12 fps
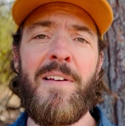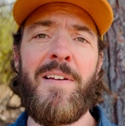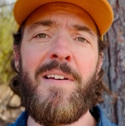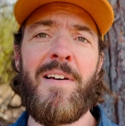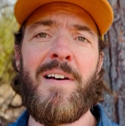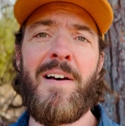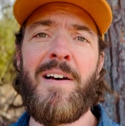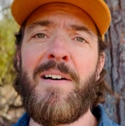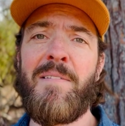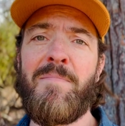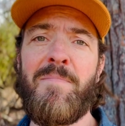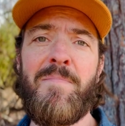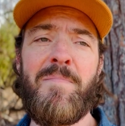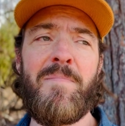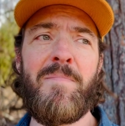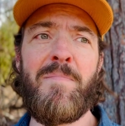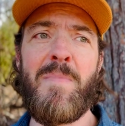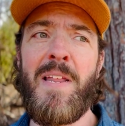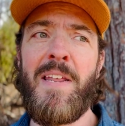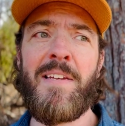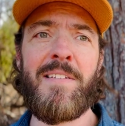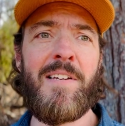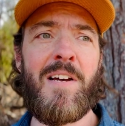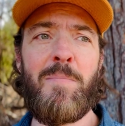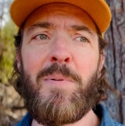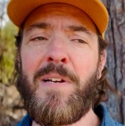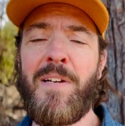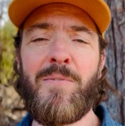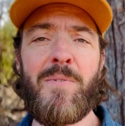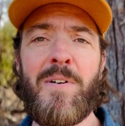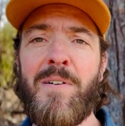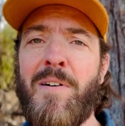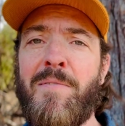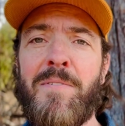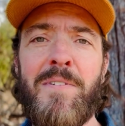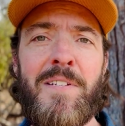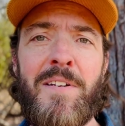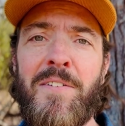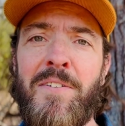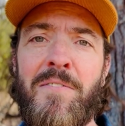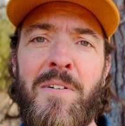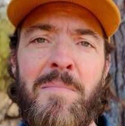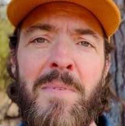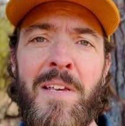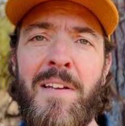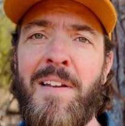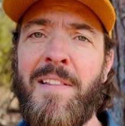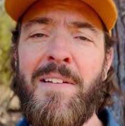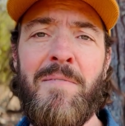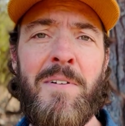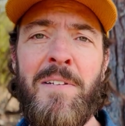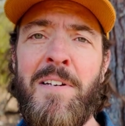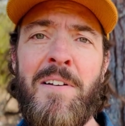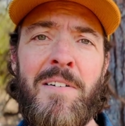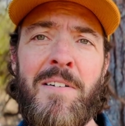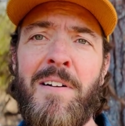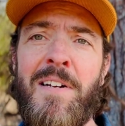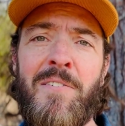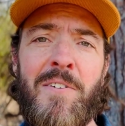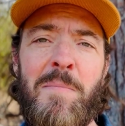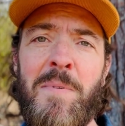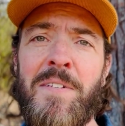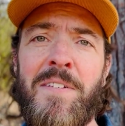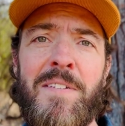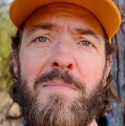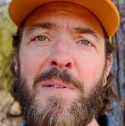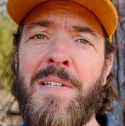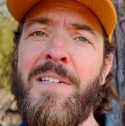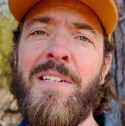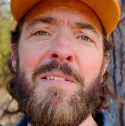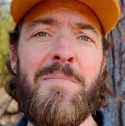Many guitar players will go over and sit at the drum kit, and they're really not great drummers, but that doesn't